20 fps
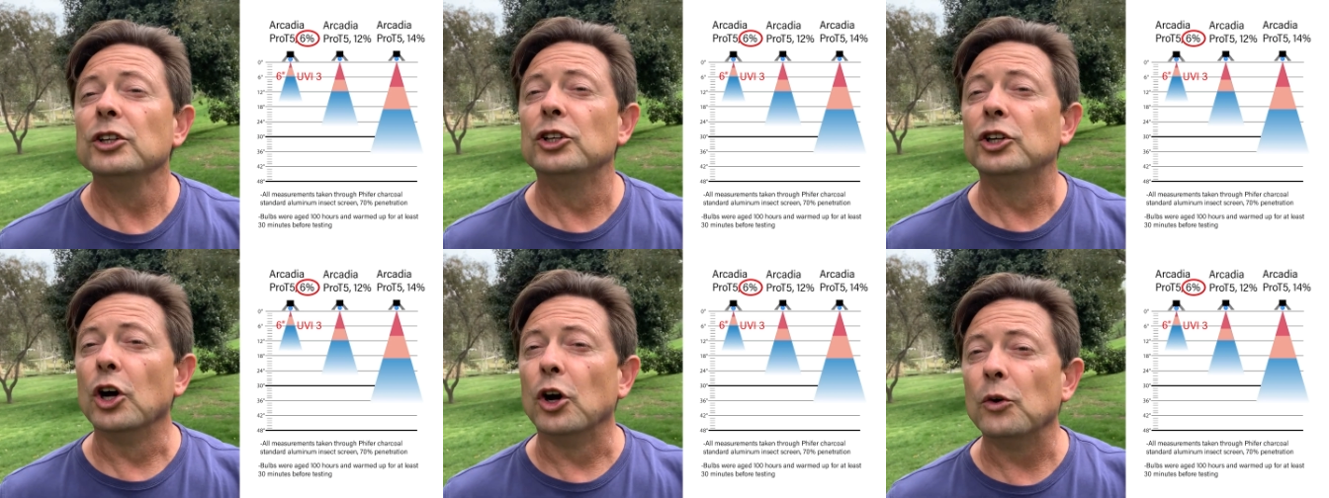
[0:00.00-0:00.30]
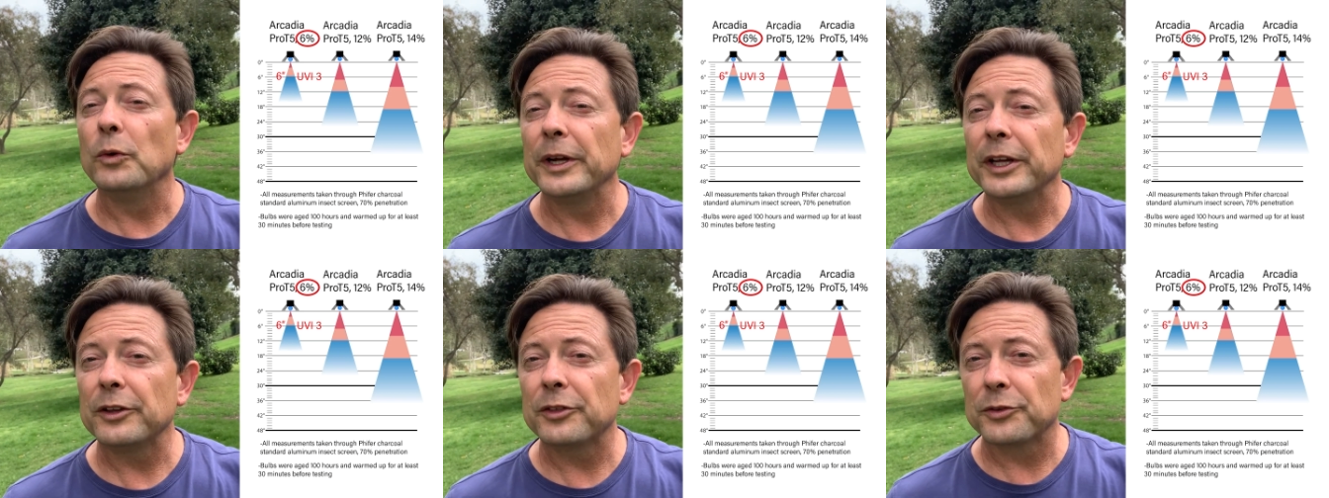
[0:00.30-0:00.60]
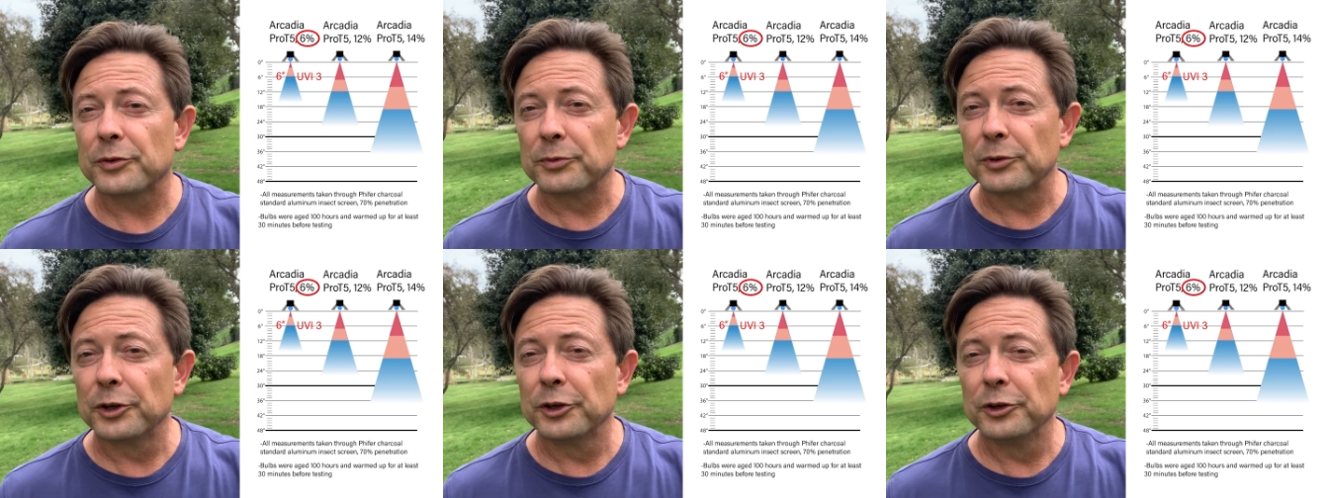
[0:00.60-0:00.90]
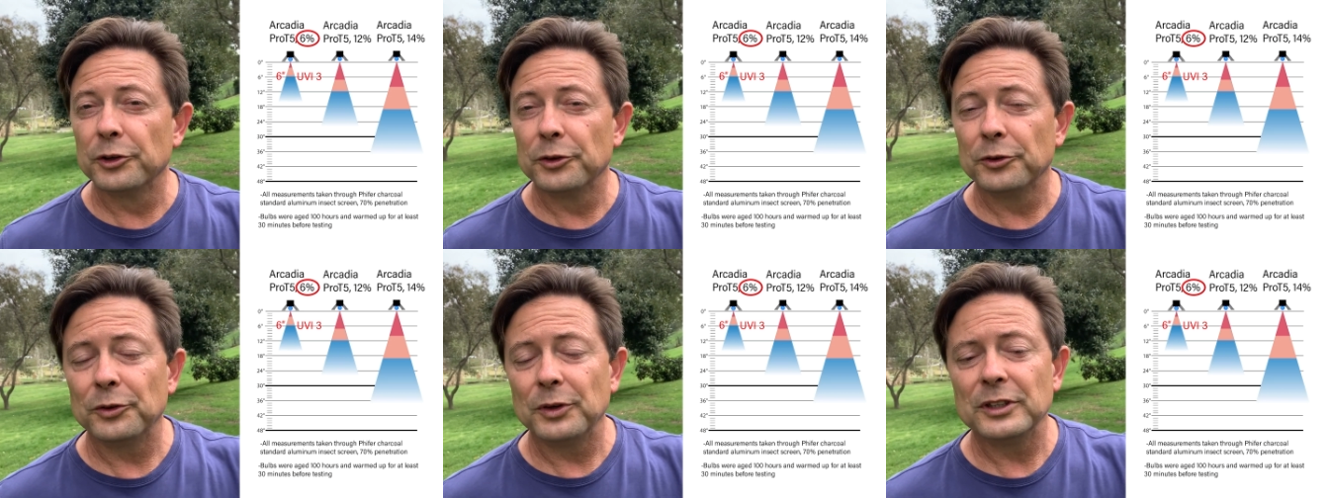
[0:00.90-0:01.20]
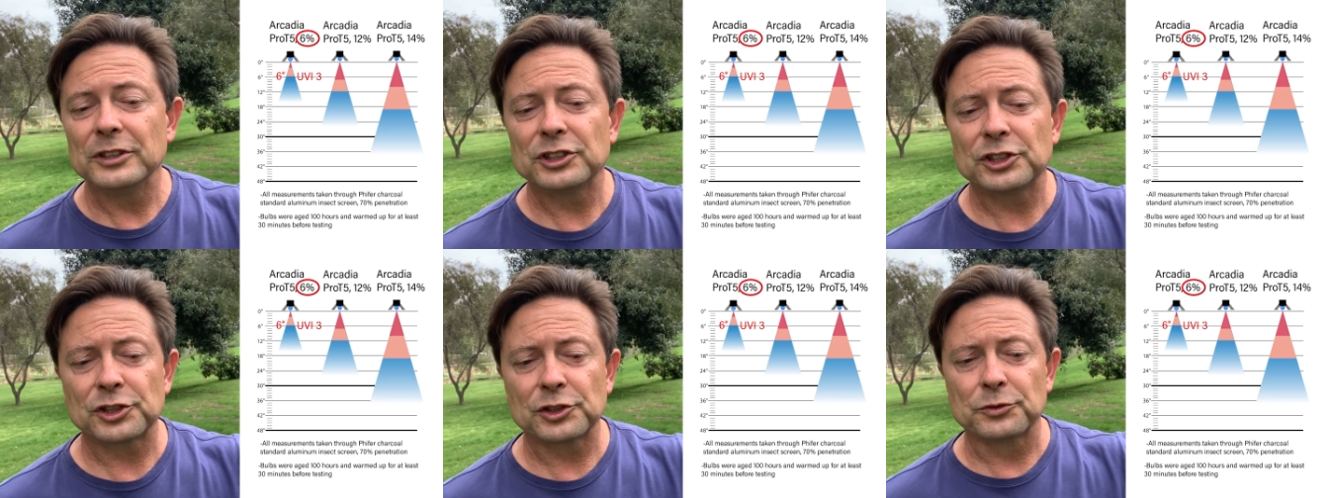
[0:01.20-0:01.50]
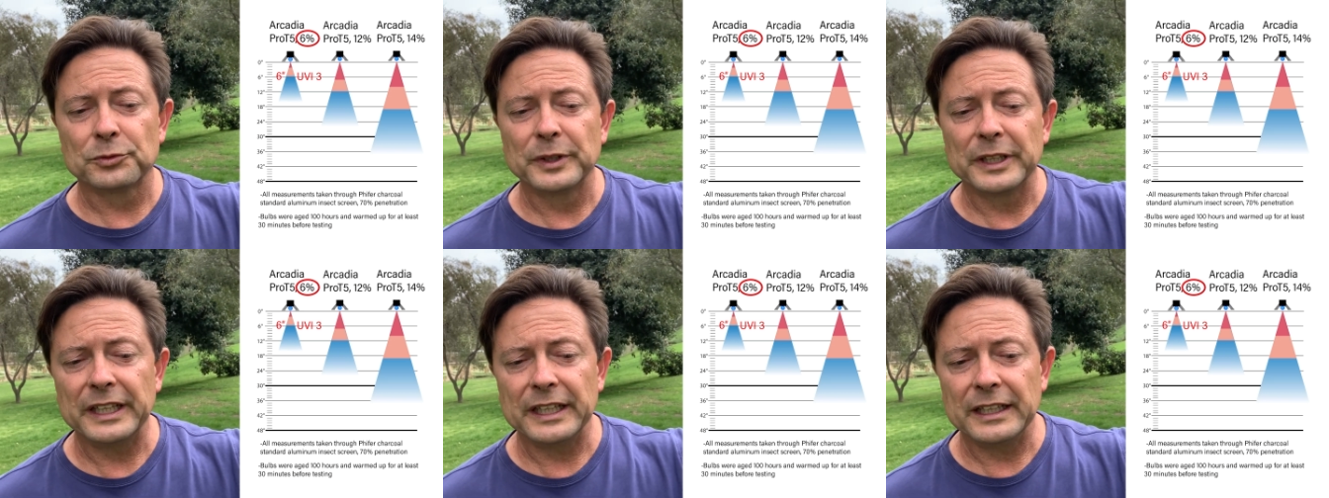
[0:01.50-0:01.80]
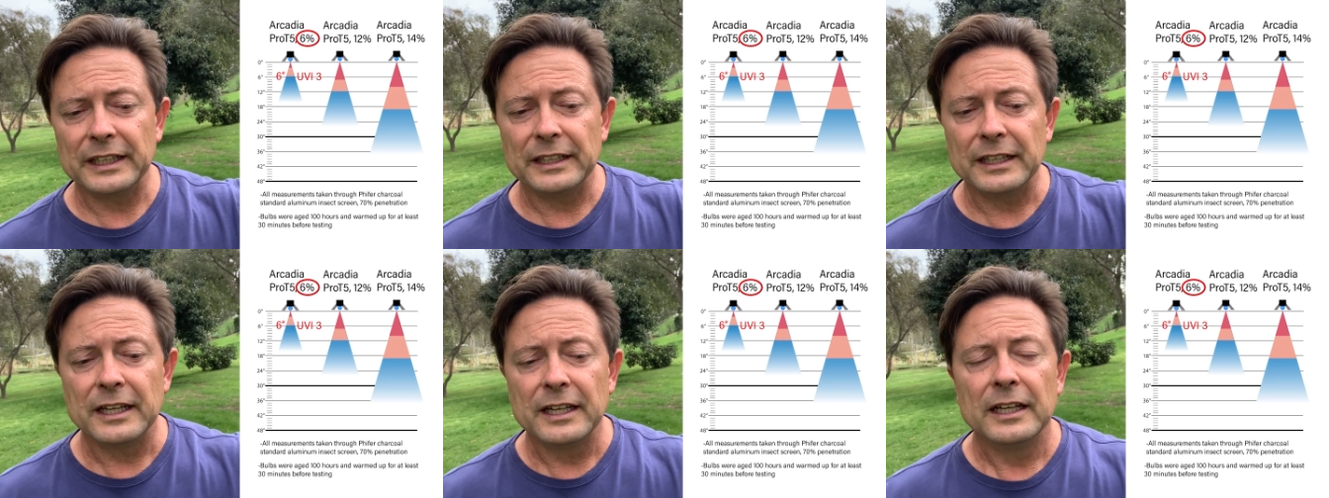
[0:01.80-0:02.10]
going through
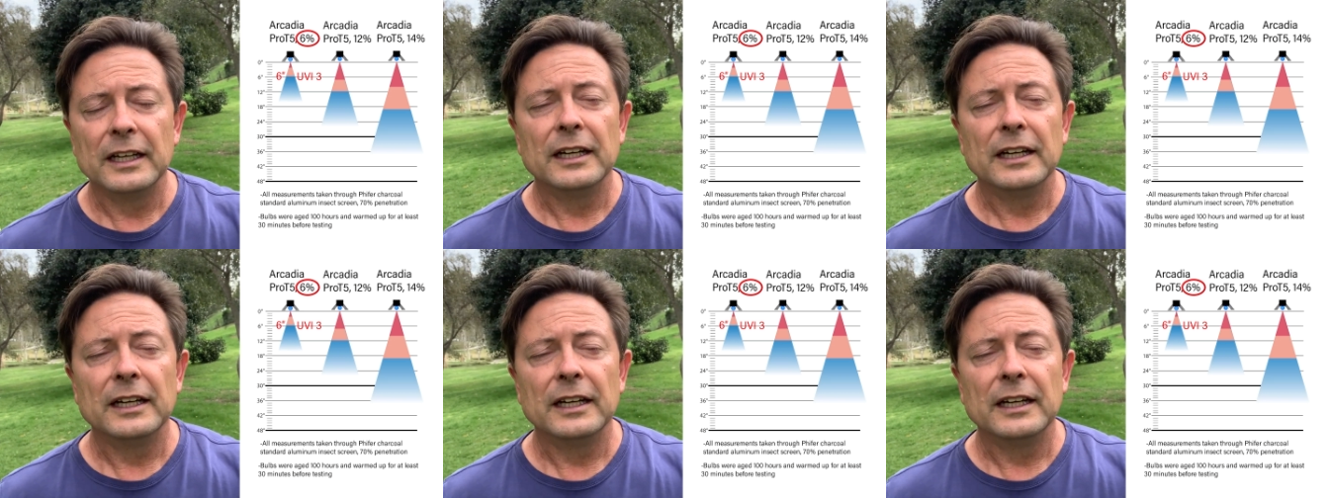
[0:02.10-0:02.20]
screen